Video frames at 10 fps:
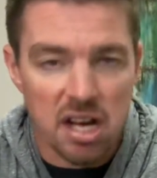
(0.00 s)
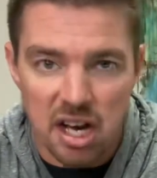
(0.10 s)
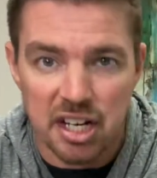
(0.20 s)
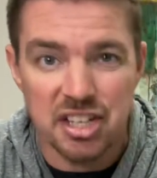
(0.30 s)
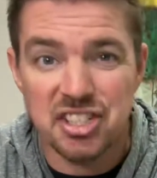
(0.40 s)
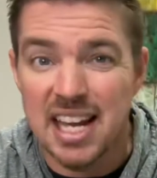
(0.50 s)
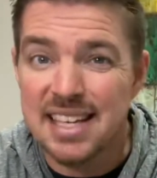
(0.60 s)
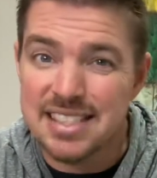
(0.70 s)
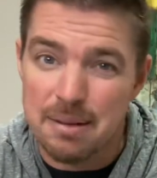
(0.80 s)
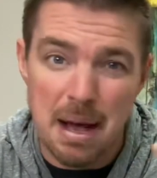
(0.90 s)
a good
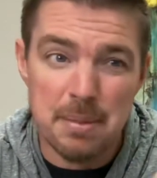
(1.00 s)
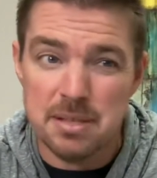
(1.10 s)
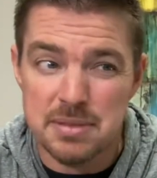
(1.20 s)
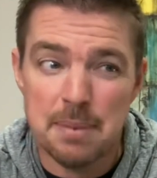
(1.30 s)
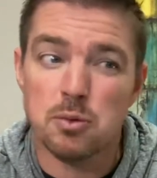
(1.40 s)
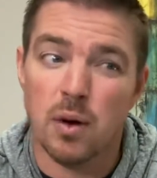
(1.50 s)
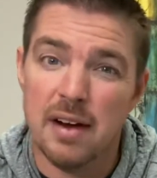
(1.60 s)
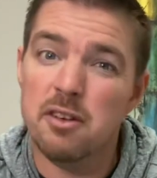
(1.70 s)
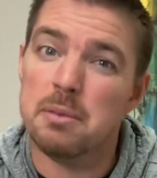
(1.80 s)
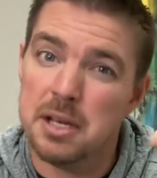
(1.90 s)
chance there might be some dips,
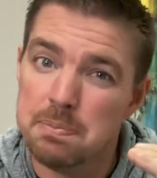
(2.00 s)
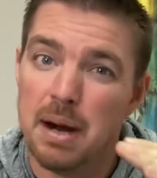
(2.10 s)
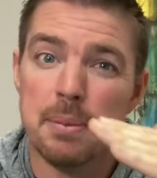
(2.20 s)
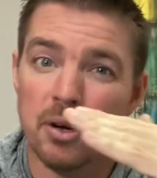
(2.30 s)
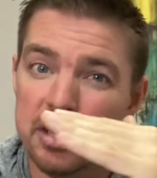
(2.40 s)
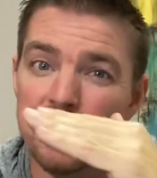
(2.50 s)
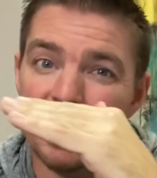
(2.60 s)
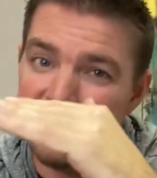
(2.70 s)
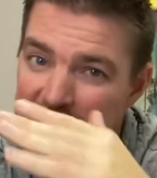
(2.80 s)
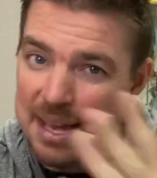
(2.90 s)
whatever, but it's probably going to do that
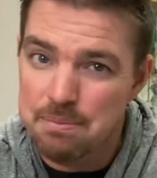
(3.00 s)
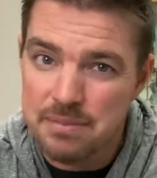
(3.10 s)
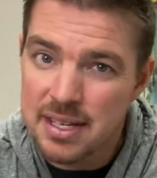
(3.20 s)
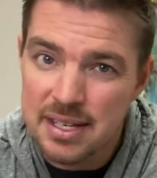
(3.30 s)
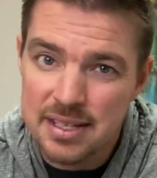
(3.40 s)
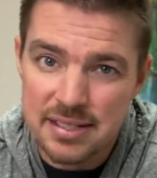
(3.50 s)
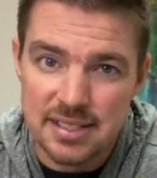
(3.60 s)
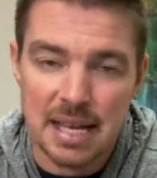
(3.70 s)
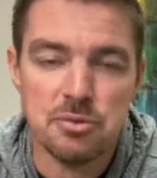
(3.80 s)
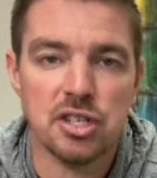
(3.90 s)

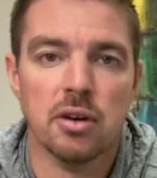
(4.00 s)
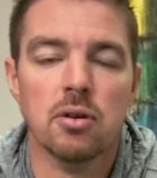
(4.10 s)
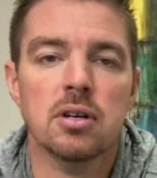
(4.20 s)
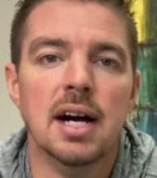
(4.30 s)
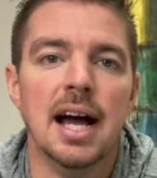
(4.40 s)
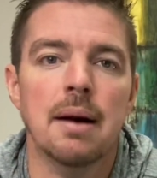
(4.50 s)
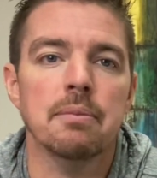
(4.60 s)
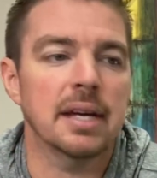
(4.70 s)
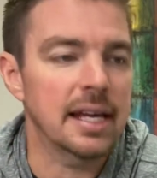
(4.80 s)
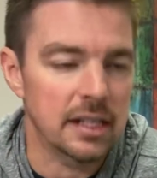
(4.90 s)
same general climb.
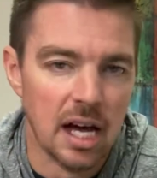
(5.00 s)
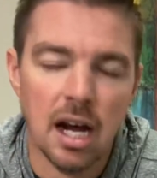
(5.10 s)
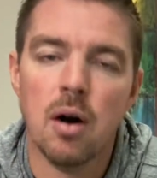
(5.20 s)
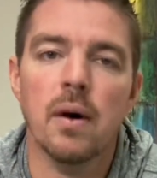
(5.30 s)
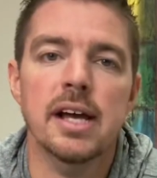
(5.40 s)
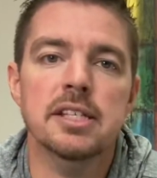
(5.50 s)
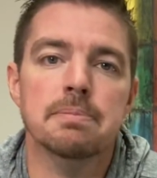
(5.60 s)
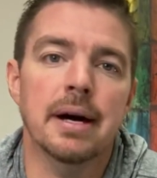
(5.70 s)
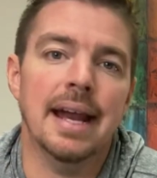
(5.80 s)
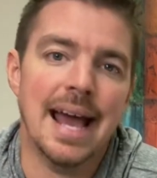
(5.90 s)
Again, not always,
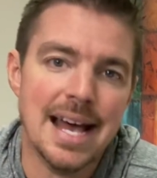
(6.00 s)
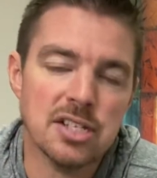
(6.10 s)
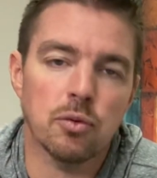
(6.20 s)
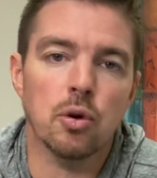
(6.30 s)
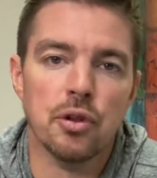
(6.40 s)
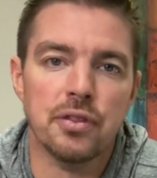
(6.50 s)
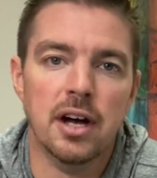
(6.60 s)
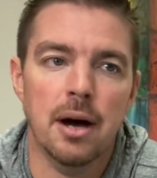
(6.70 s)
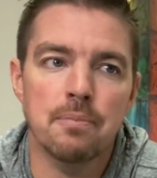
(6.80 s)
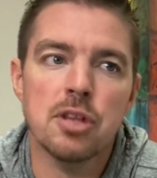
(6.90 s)
but as a rule of
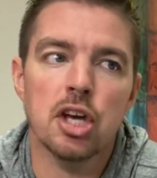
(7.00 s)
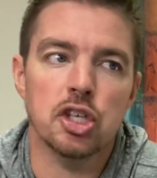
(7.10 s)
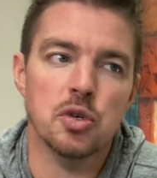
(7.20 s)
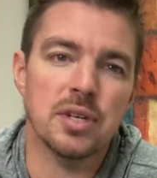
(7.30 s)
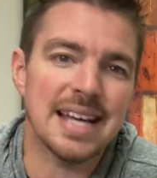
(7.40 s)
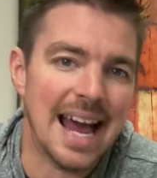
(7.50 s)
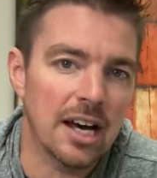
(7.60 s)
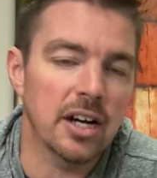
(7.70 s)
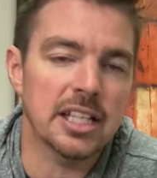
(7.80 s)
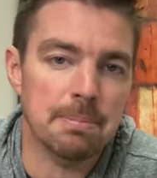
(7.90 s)
thumb, you can kind
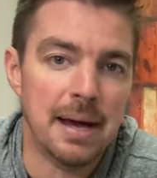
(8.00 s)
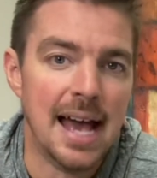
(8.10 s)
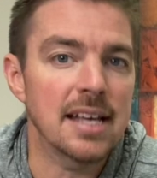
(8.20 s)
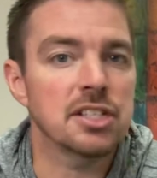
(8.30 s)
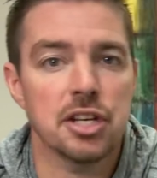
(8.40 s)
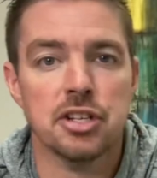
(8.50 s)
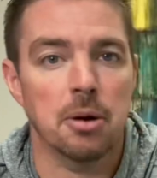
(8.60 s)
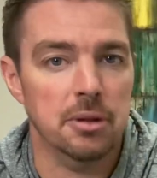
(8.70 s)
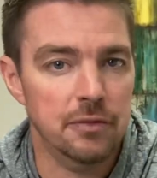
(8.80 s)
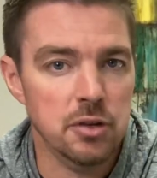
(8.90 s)
of look at the past to
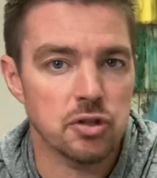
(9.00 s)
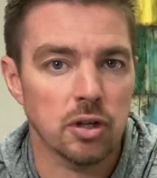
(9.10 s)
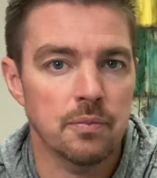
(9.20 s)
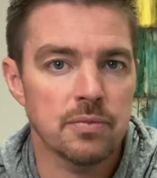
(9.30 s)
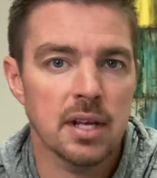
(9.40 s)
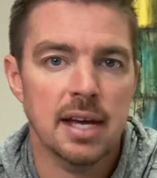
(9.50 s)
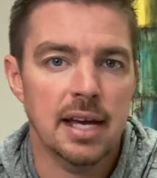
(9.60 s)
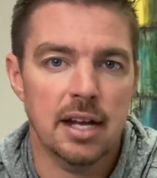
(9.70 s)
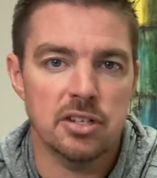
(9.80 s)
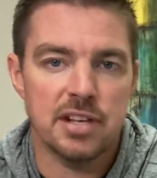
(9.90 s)
determine the future.
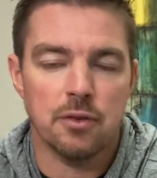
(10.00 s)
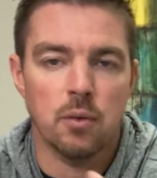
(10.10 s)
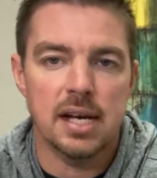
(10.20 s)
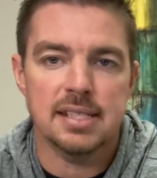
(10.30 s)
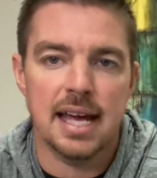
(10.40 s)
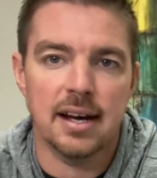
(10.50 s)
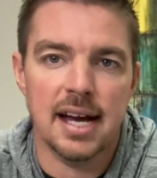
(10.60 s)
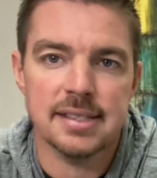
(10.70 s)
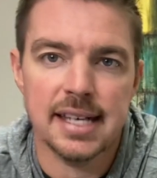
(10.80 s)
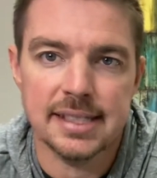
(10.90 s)
And there are different ways to
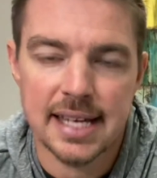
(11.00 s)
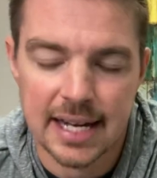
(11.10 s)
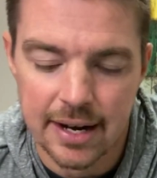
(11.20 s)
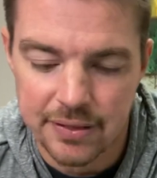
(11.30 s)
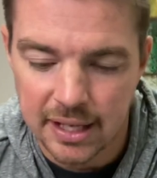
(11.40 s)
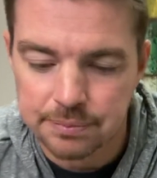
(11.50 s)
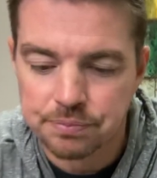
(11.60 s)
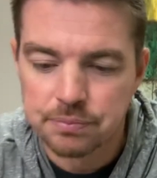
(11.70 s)
analyze things, that kind of thing.